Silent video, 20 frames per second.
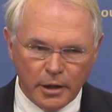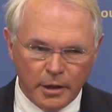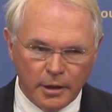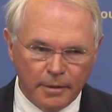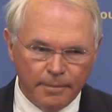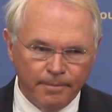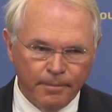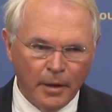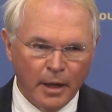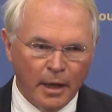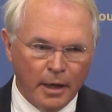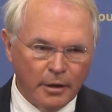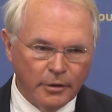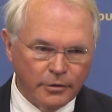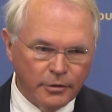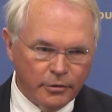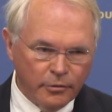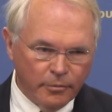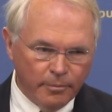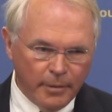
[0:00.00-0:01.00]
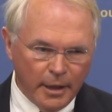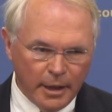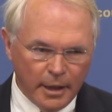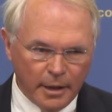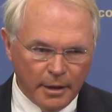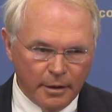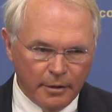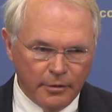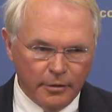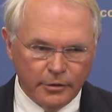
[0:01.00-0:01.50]
in to
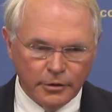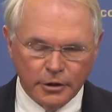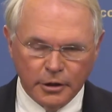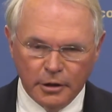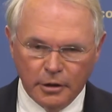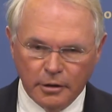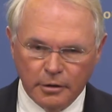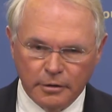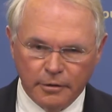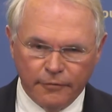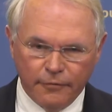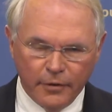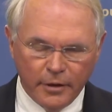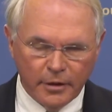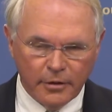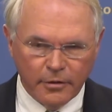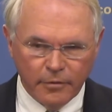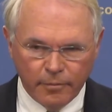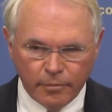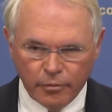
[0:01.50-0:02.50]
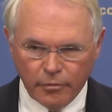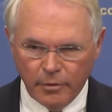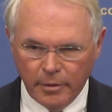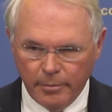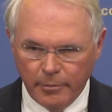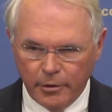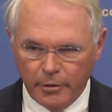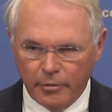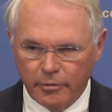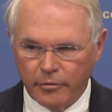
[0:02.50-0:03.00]
man additional defensive
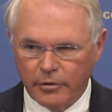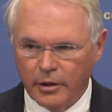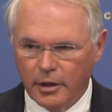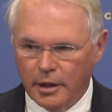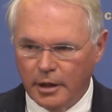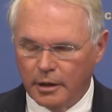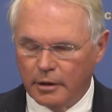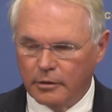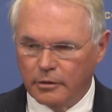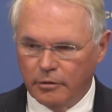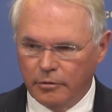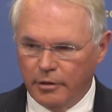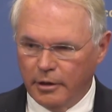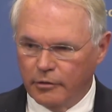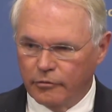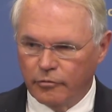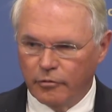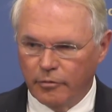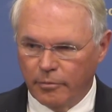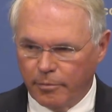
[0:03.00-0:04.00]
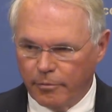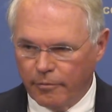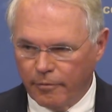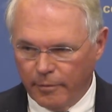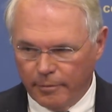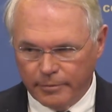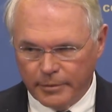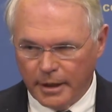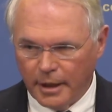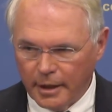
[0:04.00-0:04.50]
perimeters, including troops
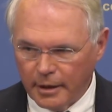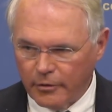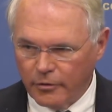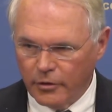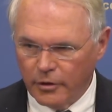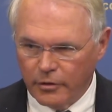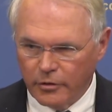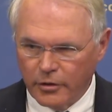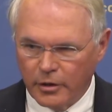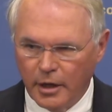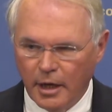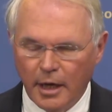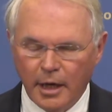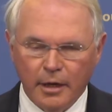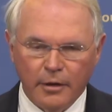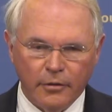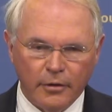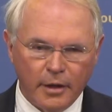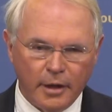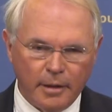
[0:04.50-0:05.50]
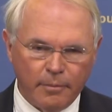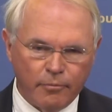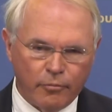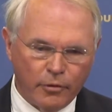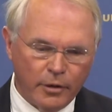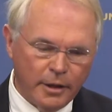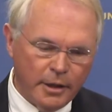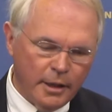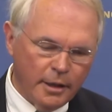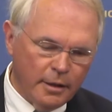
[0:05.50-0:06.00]
from Texas. They
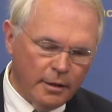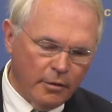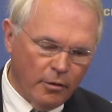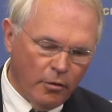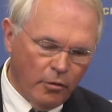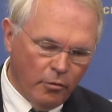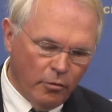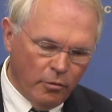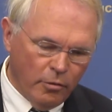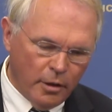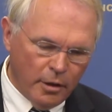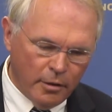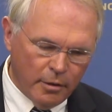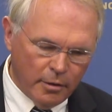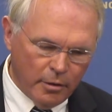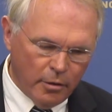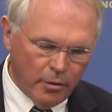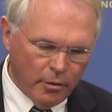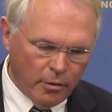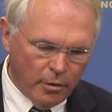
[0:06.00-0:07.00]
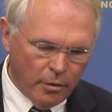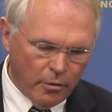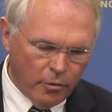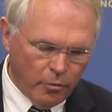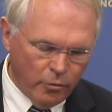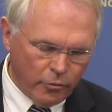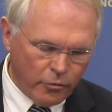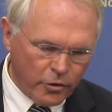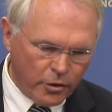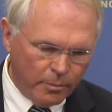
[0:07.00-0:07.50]
bring in a
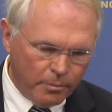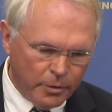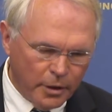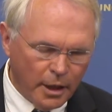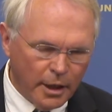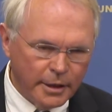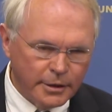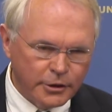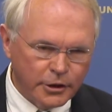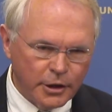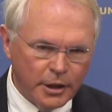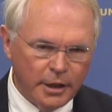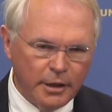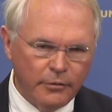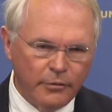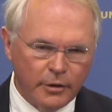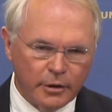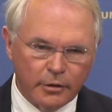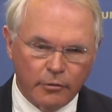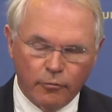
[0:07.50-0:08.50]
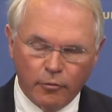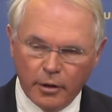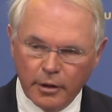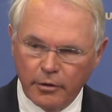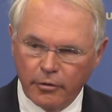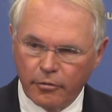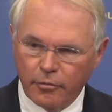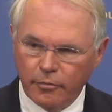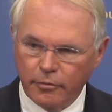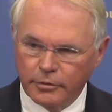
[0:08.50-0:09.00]
whole supply chain that
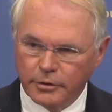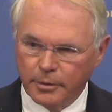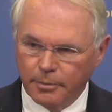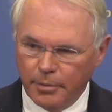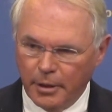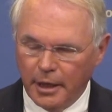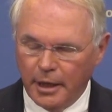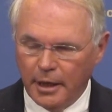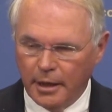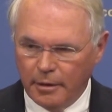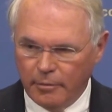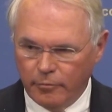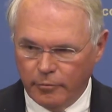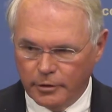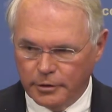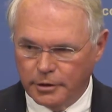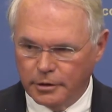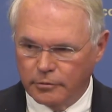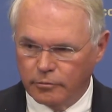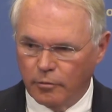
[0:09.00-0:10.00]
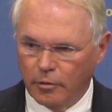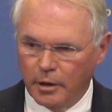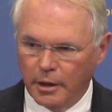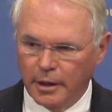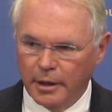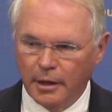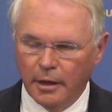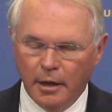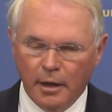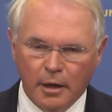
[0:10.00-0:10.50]
runs through Japan, which is
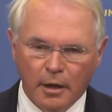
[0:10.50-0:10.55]
why